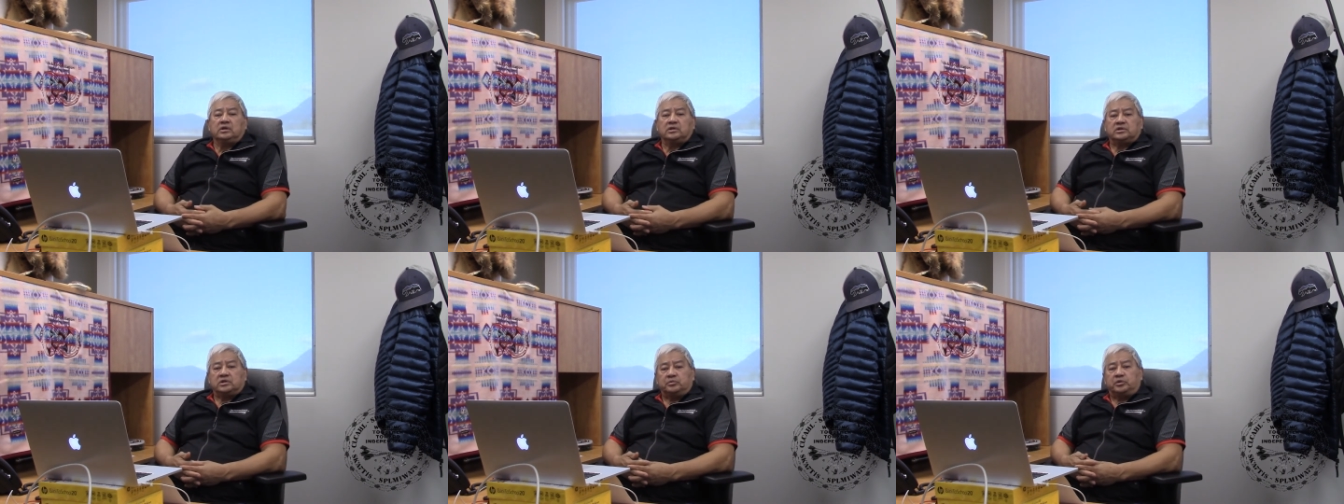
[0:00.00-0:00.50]

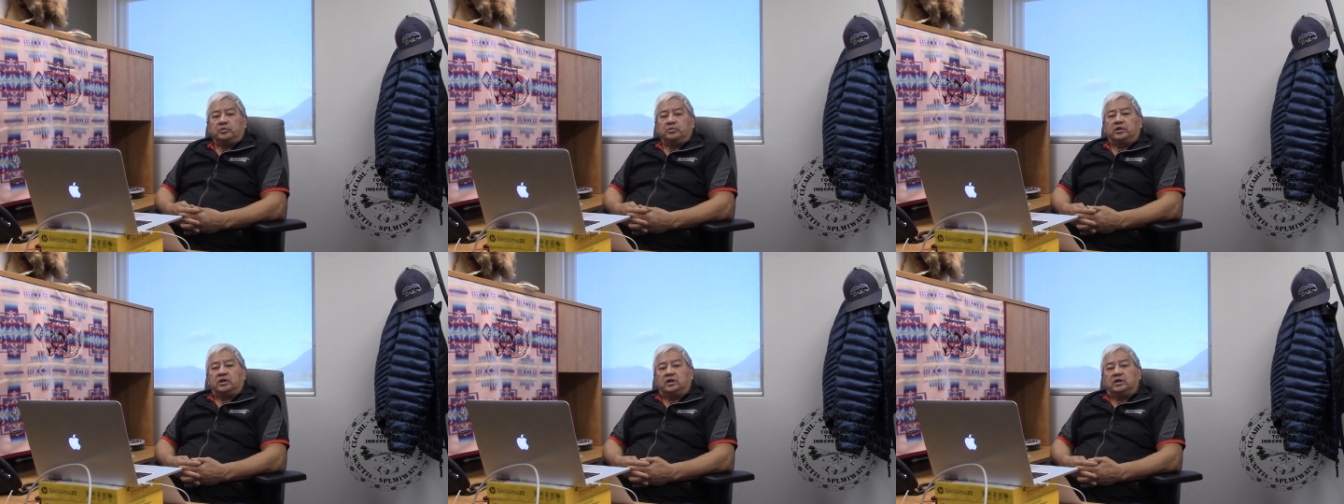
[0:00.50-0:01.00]
Simply
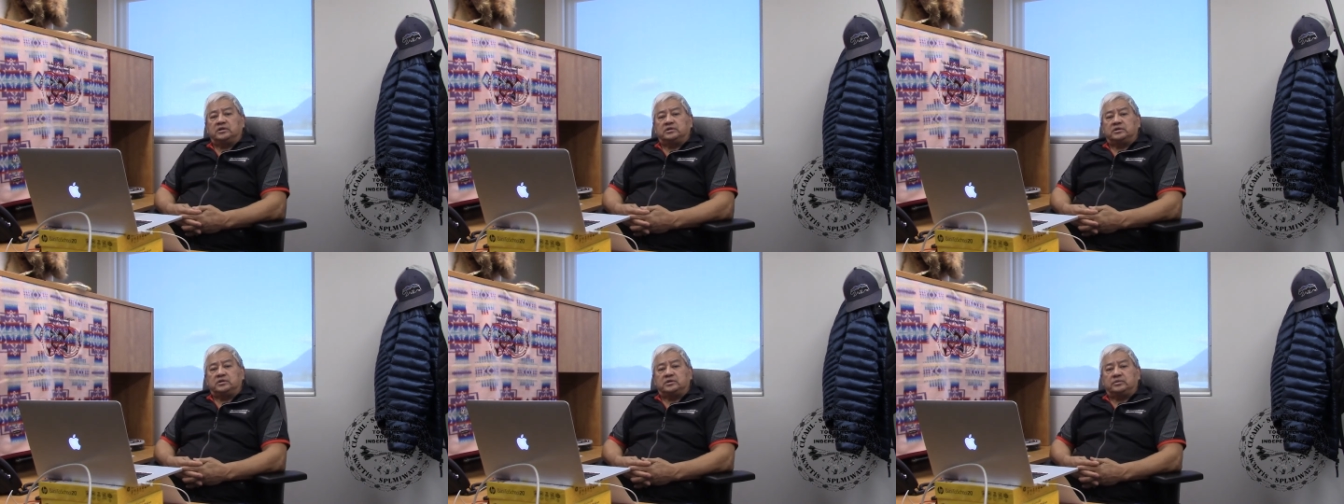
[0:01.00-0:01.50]
because
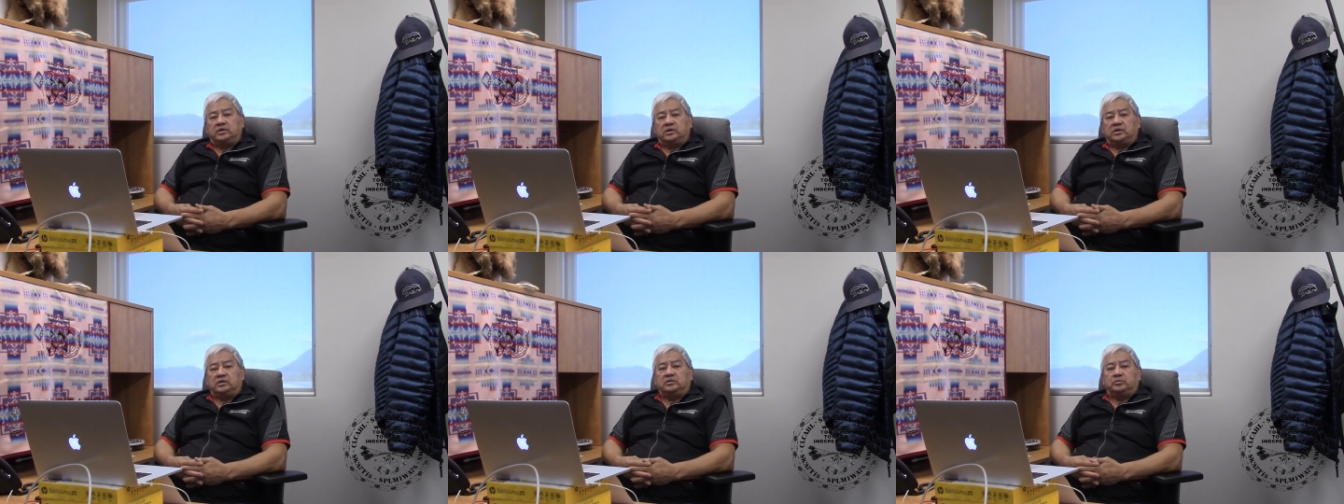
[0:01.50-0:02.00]
it's
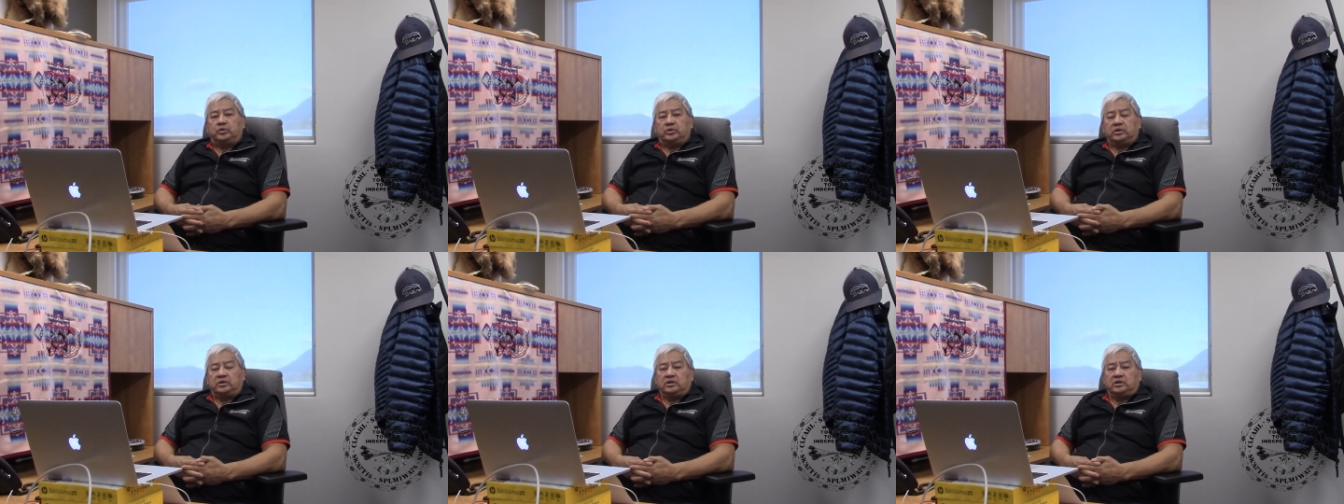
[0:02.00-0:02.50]
really an
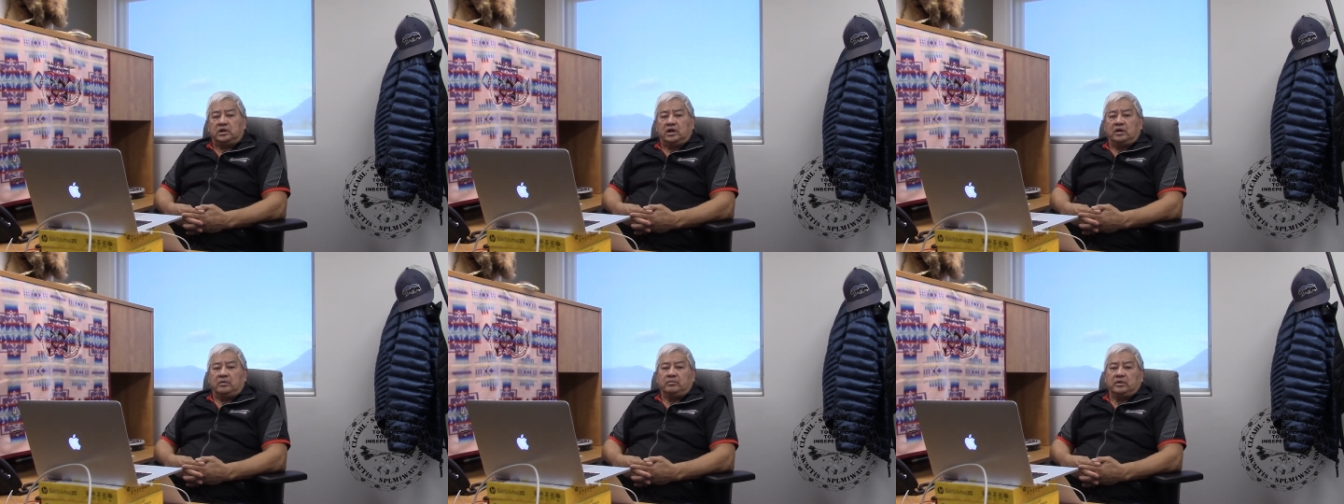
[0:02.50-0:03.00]
important
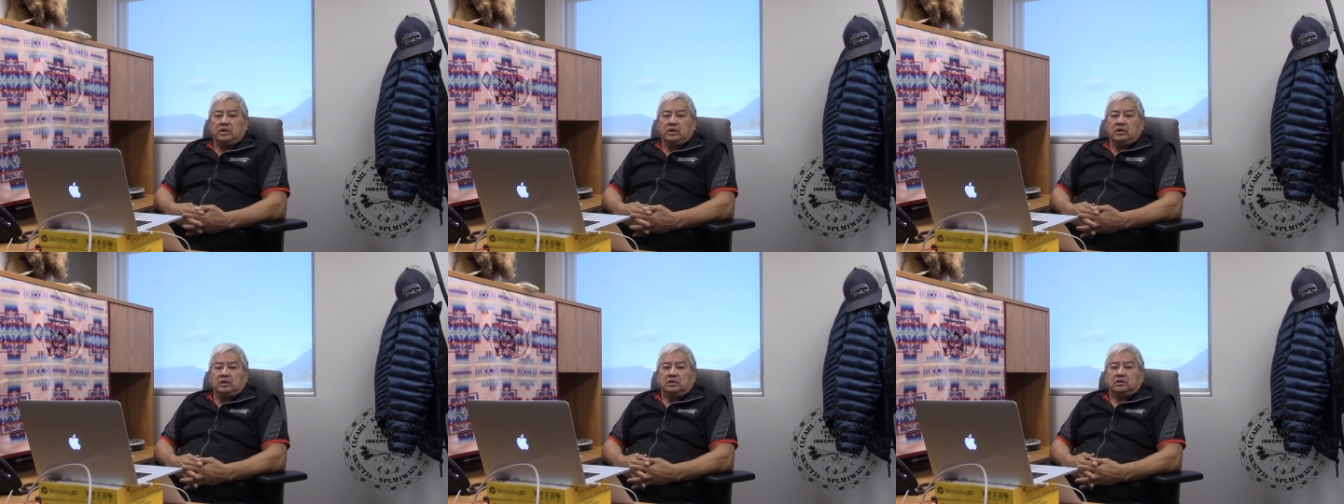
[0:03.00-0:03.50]
time
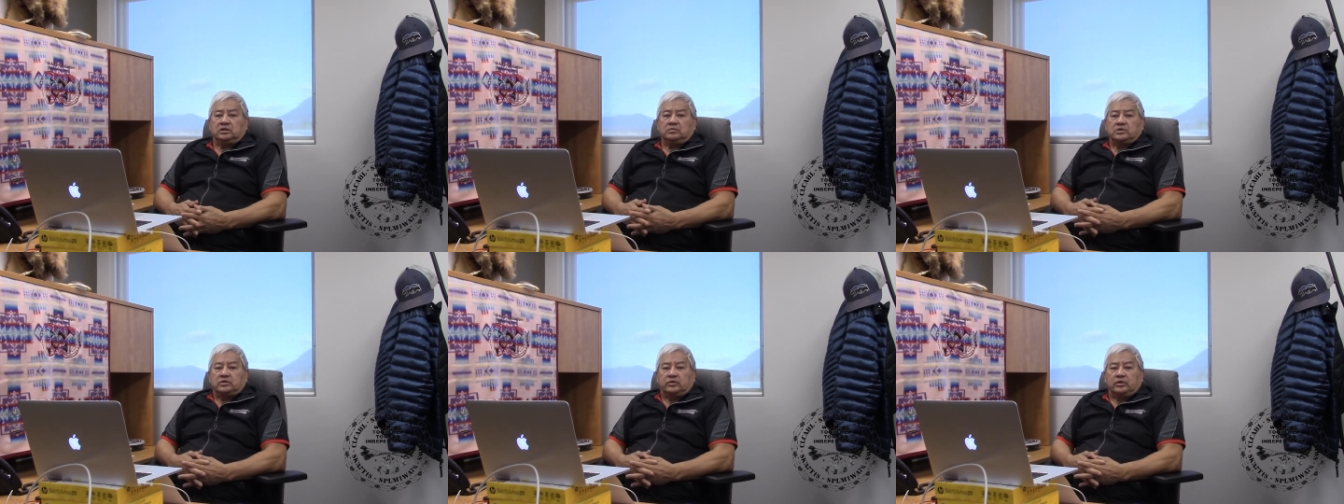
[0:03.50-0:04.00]
in
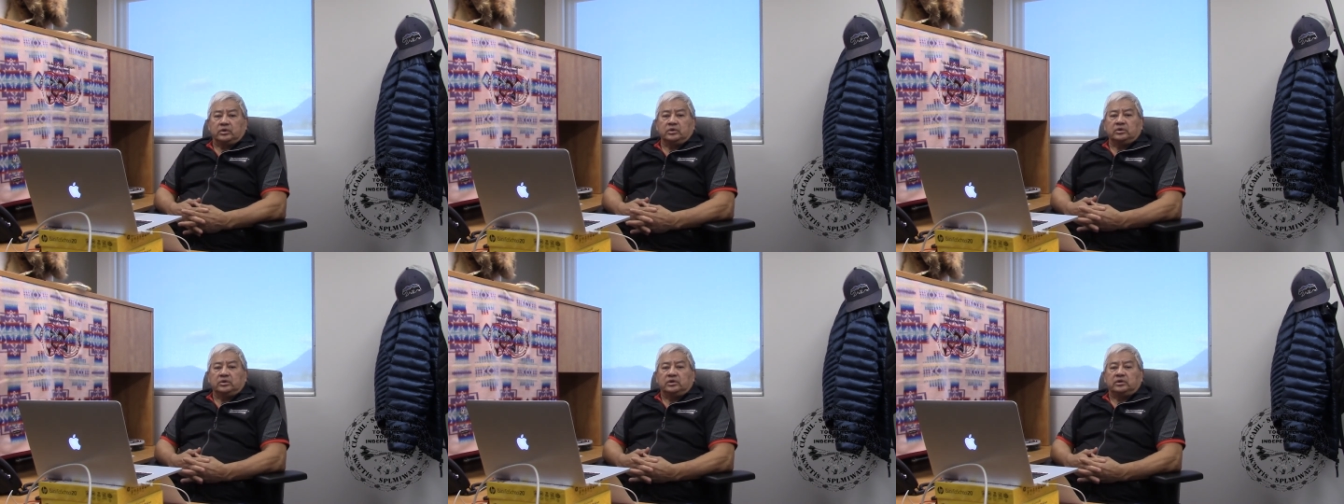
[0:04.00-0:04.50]
terms of we're
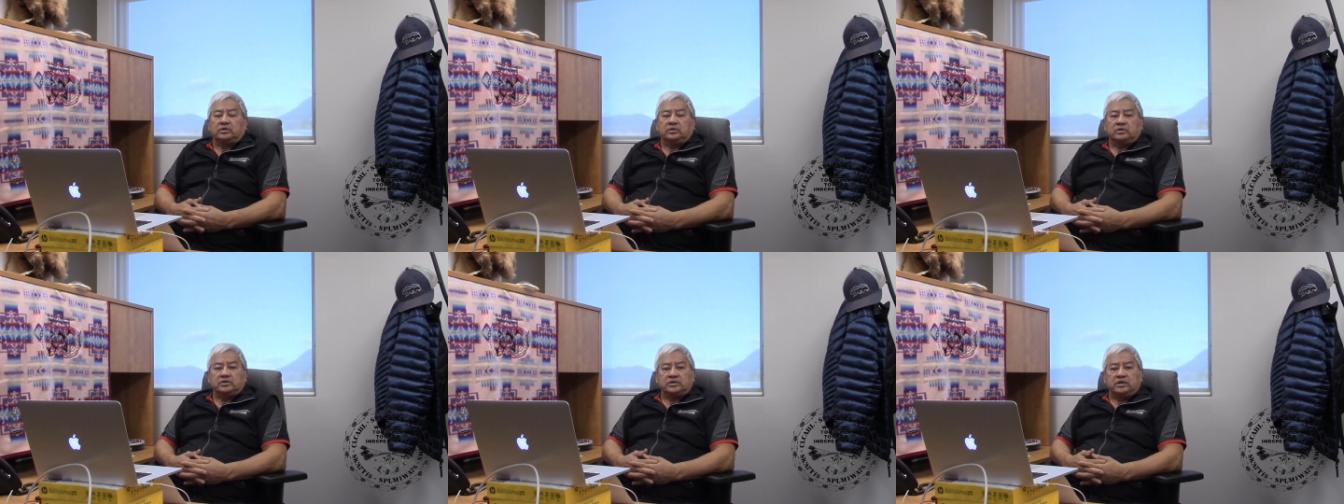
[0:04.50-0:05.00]
going into
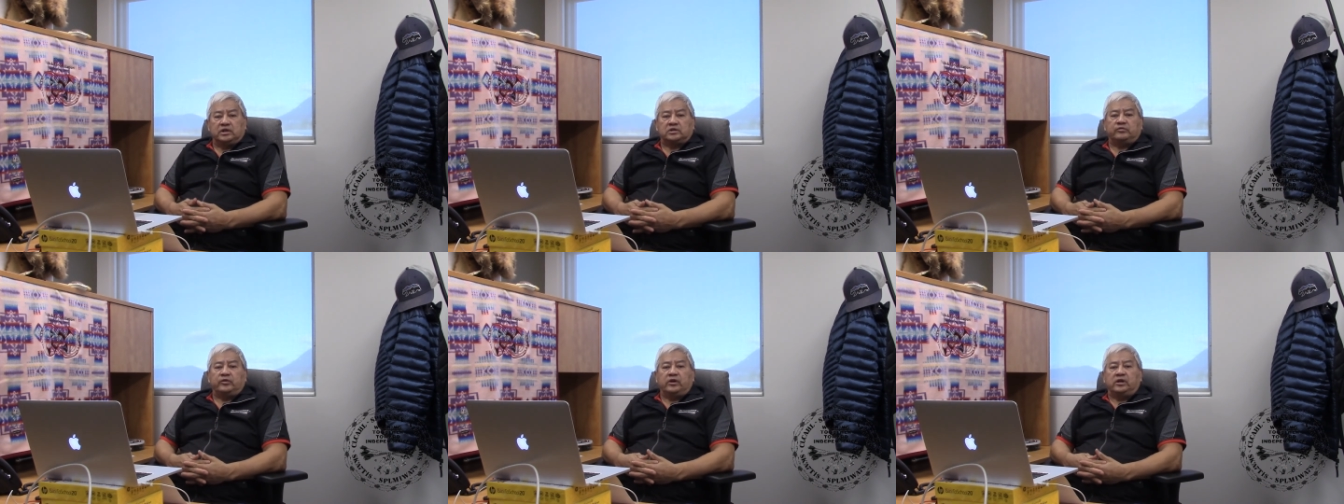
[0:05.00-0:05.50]
this next
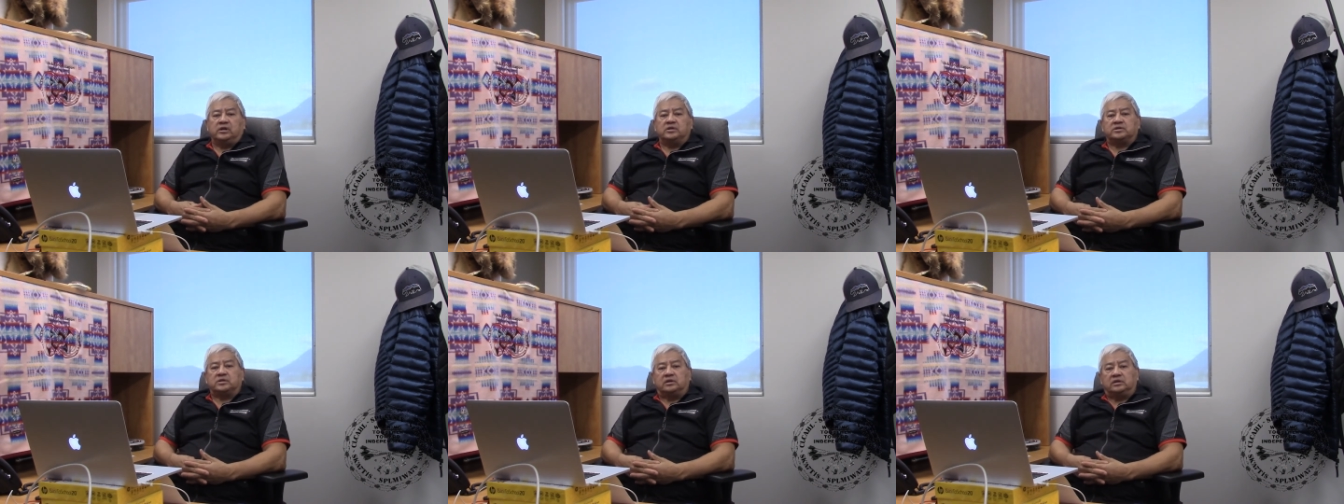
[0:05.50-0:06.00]

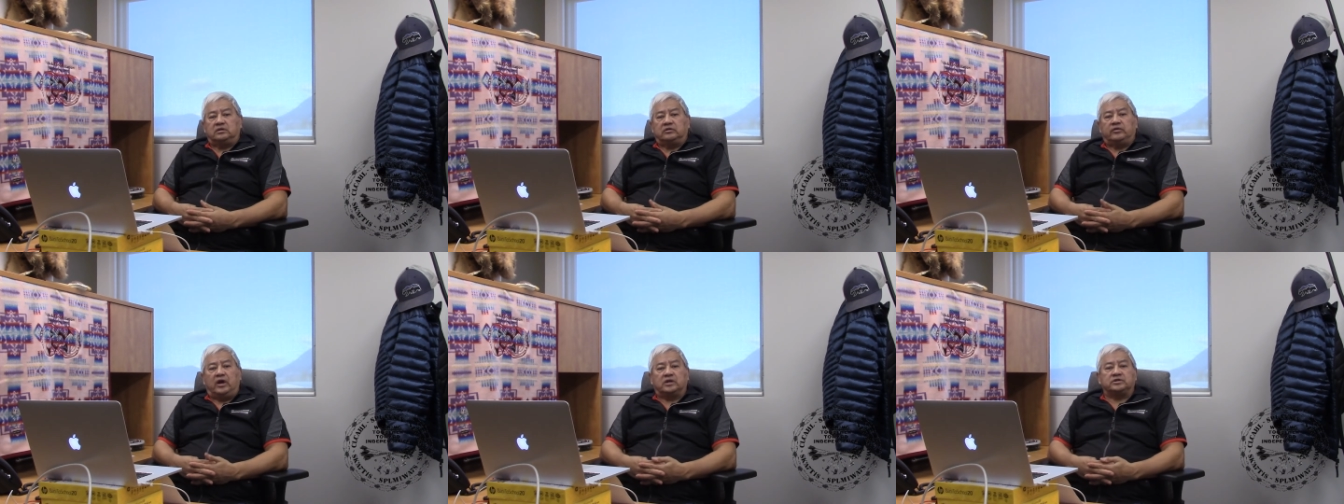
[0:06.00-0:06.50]
phase, the, the
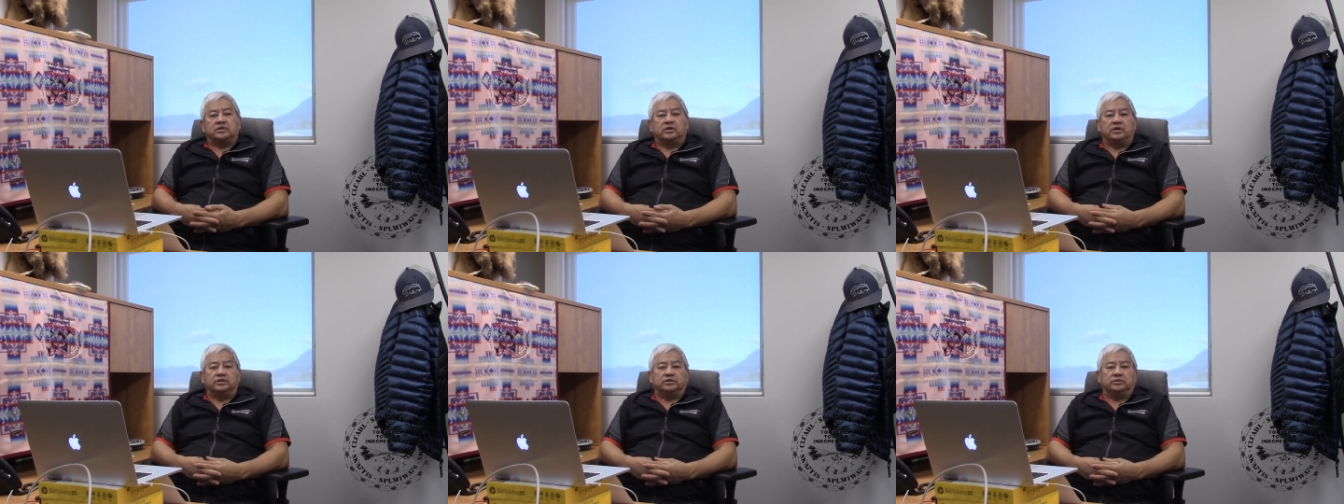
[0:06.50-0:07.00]

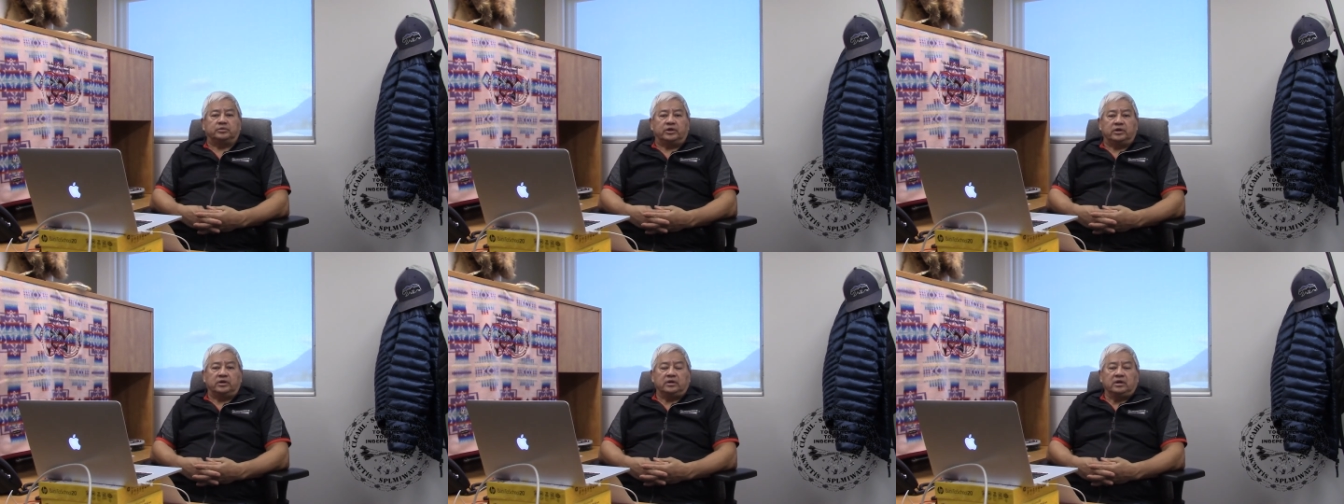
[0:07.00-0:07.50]
vaccination
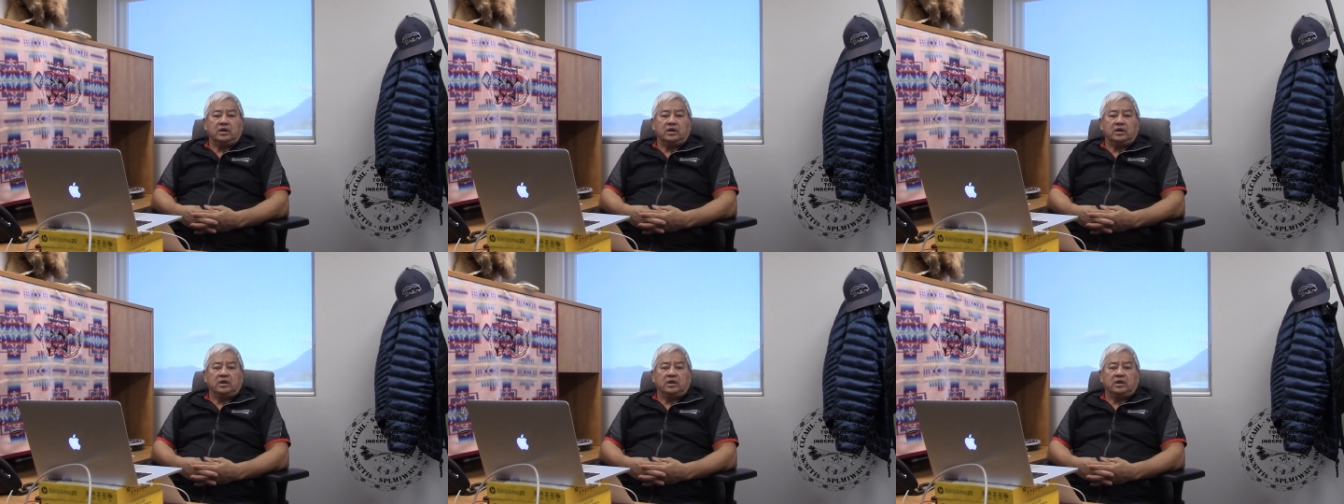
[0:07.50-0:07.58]
part